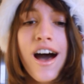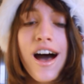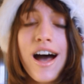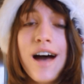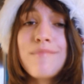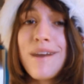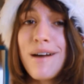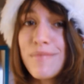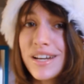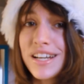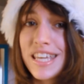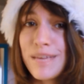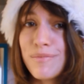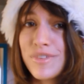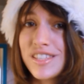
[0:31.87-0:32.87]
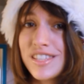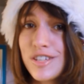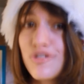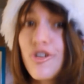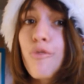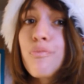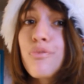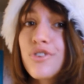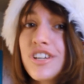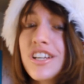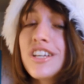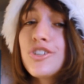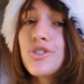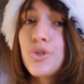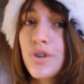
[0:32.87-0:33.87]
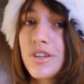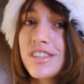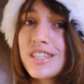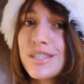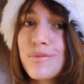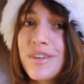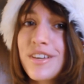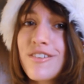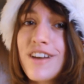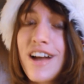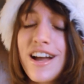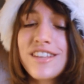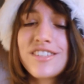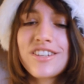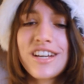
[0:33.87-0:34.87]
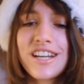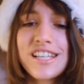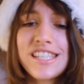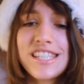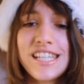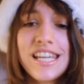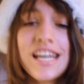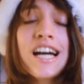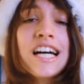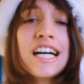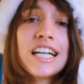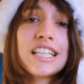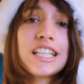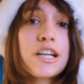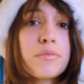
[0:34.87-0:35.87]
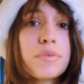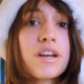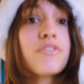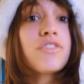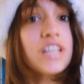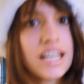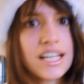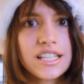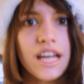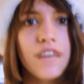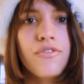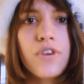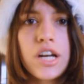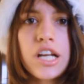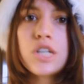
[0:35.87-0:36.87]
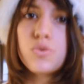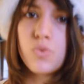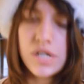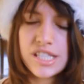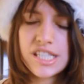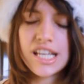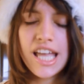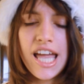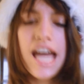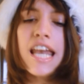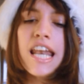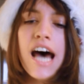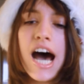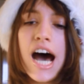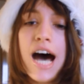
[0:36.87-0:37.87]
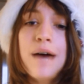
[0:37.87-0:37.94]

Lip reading: I'm going to keep this intro pretty short this week, you guys. You're going to see a little bit of leg day footage once again,